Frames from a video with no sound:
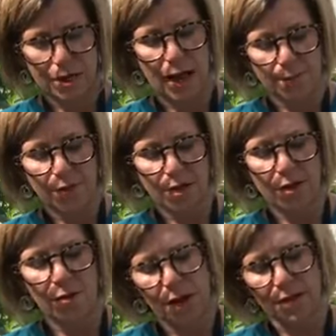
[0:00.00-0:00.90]
Yeah,
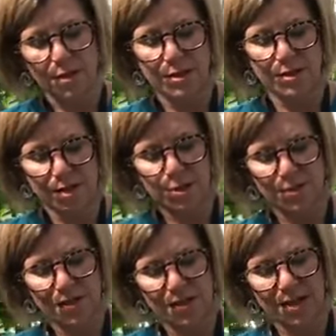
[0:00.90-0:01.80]
okay,
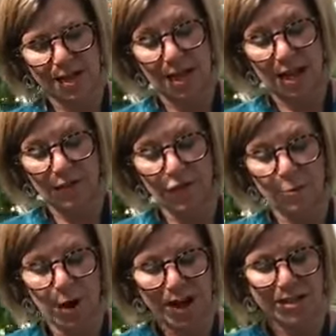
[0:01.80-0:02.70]
this one in the second. And if
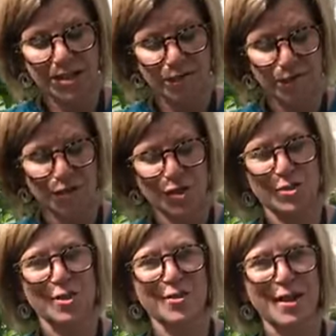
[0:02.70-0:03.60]
you practice the
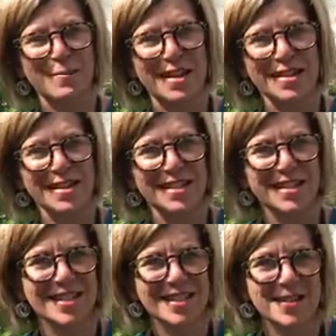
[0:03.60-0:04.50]
first two
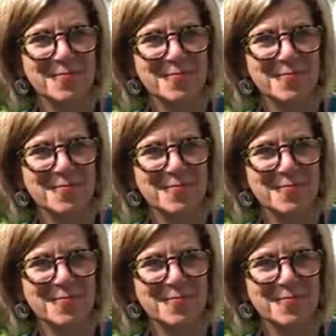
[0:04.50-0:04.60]
agreements,